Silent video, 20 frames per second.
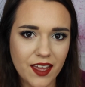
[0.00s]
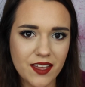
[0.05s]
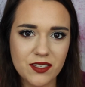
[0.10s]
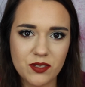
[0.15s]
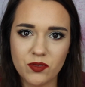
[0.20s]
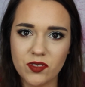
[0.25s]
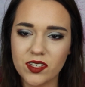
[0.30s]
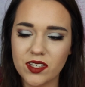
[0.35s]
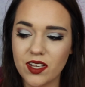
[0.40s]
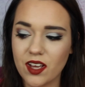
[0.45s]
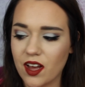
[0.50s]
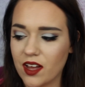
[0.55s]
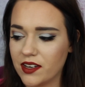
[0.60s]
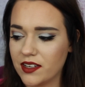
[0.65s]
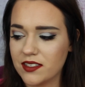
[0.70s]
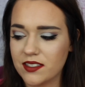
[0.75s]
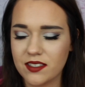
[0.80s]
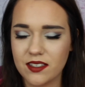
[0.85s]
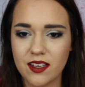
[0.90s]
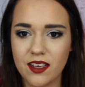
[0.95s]
Guys, really
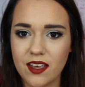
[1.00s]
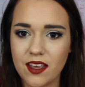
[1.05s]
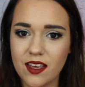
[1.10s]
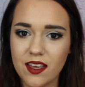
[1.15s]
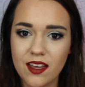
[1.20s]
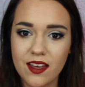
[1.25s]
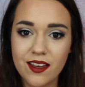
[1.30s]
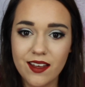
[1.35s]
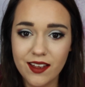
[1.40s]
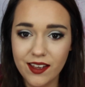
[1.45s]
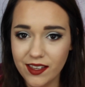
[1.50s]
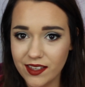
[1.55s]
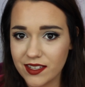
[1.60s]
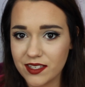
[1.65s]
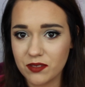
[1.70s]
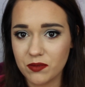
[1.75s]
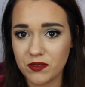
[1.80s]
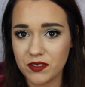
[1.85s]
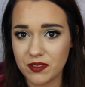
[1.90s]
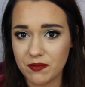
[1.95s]
honestly,
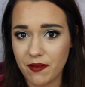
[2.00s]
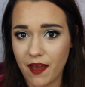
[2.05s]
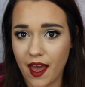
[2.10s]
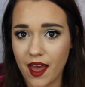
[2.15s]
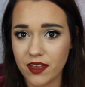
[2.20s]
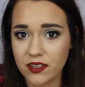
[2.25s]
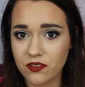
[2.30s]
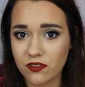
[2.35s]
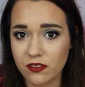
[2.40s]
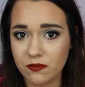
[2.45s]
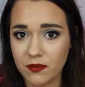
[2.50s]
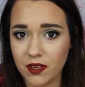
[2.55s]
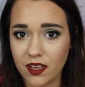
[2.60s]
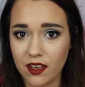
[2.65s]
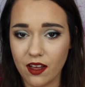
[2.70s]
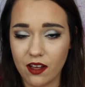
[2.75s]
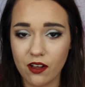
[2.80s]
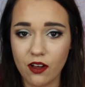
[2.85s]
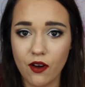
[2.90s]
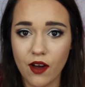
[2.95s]
this one's a pass for
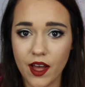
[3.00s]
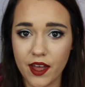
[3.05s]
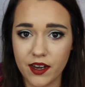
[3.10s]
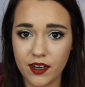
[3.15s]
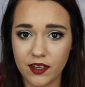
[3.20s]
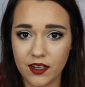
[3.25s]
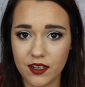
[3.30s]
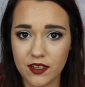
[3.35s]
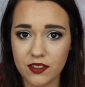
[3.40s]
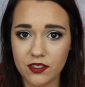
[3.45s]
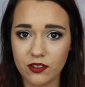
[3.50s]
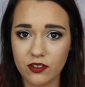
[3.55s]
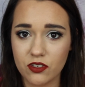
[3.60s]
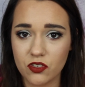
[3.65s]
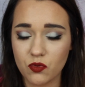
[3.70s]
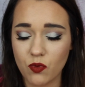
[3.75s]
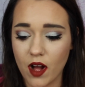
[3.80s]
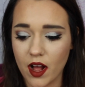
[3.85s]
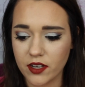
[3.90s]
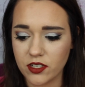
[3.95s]
me. I'll go ahead and insert
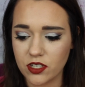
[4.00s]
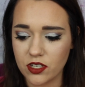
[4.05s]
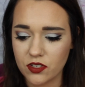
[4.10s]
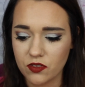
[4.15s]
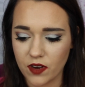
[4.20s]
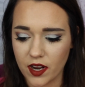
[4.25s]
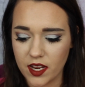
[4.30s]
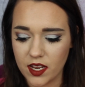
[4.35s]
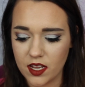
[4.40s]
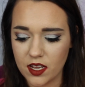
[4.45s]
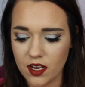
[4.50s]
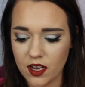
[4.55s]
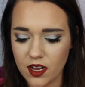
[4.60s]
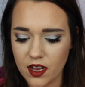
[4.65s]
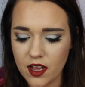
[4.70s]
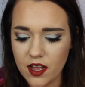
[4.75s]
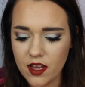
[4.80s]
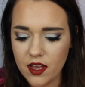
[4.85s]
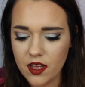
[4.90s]
swatches right here.